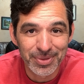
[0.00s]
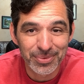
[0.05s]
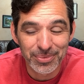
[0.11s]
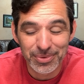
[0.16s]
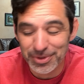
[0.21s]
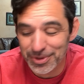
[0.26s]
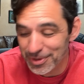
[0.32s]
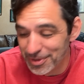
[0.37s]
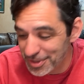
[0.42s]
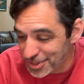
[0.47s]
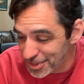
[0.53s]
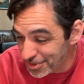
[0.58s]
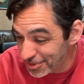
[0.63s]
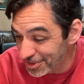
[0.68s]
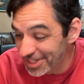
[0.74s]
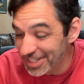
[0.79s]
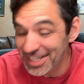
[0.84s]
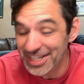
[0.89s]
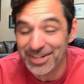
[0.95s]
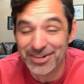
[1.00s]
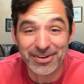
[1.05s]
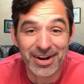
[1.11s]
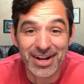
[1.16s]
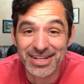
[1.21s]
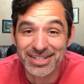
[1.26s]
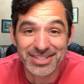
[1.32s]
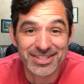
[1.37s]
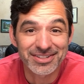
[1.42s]
Where there is unity in
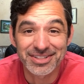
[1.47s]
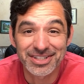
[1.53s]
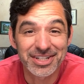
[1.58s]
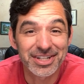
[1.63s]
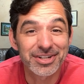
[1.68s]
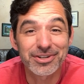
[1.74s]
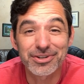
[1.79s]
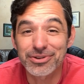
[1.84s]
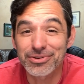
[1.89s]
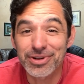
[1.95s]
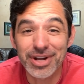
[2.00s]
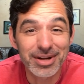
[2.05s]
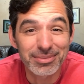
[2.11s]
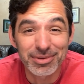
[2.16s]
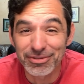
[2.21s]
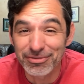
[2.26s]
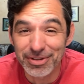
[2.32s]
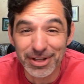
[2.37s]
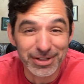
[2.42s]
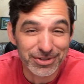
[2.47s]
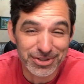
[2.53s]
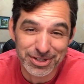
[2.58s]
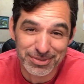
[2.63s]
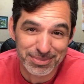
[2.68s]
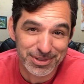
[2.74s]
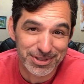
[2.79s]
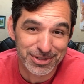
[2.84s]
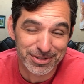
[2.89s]
Christ, there's an incredible
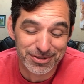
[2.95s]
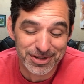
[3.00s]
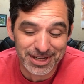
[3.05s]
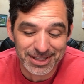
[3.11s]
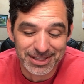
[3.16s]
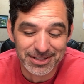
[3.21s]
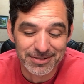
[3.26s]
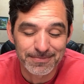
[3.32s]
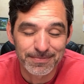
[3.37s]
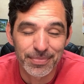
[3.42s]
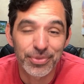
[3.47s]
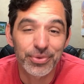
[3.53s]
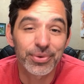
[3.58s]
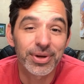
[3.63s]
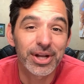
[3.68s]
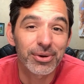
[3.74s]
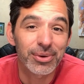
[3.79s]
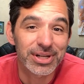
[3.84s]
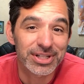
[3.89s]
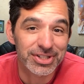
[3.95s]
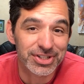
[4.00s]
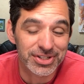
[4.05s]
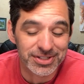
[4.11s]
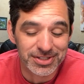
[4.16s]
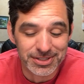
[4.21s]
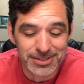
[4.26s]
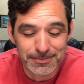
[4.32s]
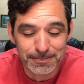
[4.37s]
fellowship and strength. 3
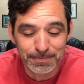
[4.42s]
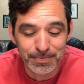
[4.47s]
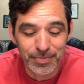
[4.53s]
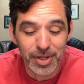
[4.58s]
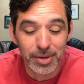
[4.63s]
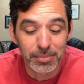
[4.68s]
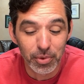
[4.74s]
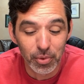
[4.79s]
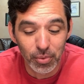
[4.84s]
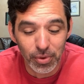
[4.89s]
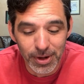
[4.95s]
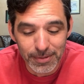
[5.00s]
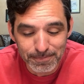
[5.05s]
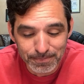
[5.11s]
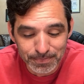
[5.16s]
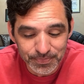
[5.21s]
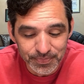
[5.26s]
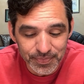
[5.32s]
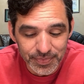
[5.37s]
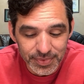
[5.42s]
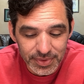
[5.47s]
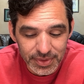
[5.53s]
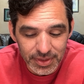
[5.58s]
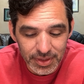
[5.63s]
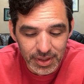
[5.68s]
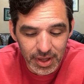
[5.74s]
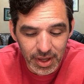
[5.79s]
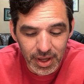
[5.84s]
questions. Number 1,
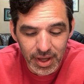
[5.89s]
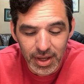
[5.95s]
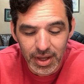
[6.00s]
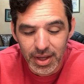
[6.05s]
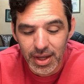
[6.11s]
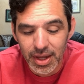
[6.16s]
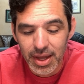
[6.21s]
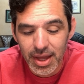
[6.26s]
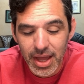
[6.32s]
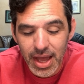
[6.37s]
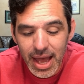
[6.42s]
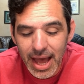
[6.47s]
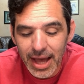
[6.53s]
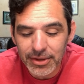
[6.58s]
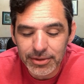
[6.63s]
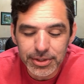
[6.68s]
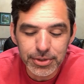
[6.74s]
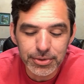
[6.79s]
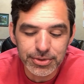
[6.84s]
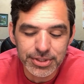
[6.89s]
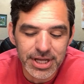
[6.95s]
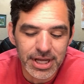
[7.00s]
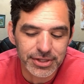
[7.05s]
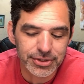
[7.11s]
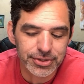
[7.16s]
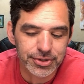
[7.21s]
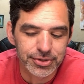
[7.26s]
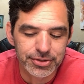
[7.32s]
how do you
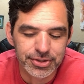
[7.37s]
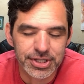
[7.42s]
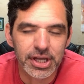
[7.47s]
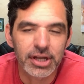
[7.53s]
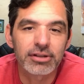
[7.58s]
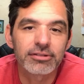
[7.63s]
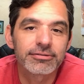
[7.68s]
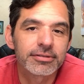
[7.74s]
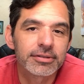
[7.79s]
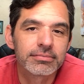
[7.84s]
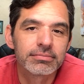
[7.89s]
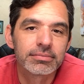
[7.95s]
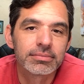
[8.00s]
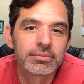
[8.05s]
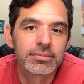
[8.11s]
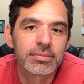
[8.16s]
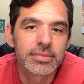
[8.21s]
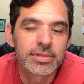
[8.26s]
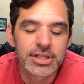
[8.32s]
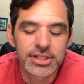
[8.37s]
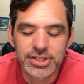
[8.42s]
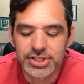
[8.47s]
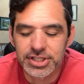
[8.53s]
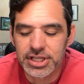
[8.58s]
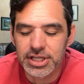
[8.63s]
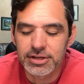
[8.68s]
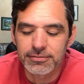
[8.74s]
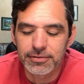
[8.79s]
test yourself to
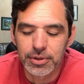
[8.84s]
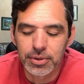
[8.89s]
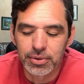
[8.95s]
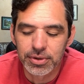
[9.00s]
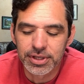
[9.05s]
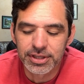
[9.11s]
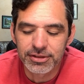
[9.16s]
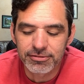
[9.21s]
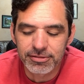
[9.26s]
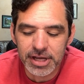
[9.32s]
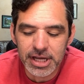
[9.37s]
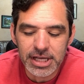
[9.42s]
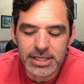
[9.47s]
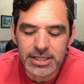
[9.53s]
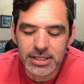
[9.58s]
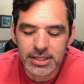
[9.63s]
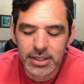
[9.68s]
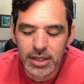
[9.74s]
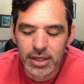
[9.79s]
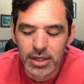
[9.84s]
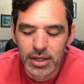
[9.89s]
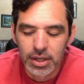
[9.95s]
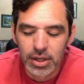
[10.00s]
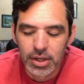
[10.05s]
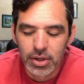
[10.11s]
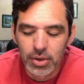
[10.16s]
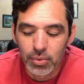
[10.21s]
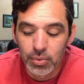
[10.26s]
see if you are in the faith?
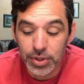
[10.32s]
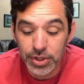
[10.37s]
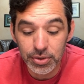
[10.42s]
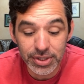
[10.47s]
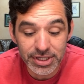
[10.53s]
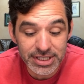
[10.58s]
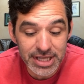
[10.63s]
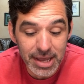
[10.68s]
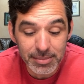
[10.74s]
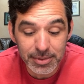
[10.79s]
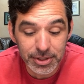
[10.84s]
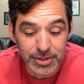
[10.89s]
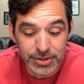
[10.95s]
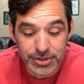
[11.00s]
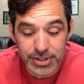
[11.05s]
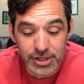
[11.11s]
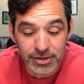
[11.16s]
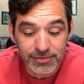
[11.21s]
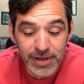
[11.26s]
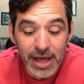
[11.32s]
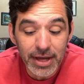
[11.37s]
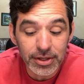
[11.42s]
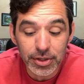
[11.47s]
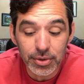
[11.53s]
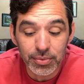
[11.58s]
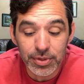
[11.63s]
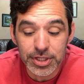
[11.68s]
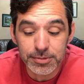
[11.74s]
When you examine yourself, how do
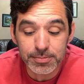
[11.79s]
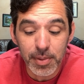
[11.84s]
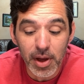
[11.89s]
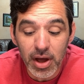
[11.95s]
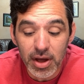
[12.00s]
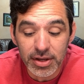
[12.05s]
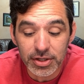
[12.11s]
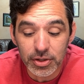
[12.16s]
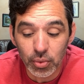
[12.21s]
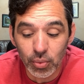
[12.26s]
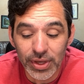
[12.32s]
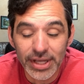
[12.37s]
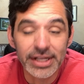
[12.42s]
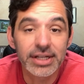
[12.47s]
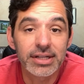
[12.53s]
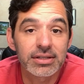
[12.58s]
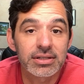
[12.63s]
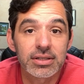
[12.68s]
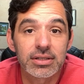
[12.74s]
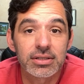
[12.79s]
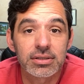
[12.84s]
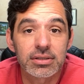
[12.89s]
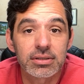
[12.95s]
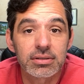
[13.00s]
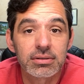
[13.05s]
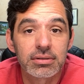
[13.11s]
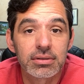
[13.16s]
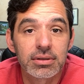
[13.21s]
you respond to
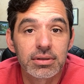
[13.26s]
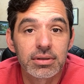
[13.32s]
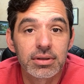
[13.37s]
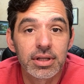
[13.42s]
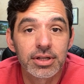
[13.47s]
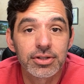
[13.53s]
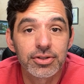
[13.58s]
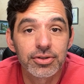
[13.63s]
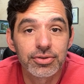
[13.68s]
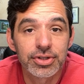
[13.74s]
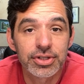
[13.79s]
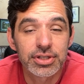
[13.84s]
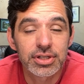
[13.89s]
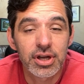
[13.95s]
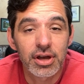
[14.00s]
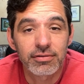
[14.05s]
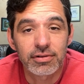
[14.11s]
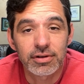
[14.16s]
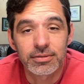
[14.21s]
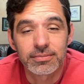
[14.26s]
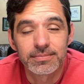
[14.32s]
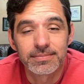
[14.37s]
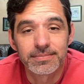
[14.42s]
weaknesses that you discover?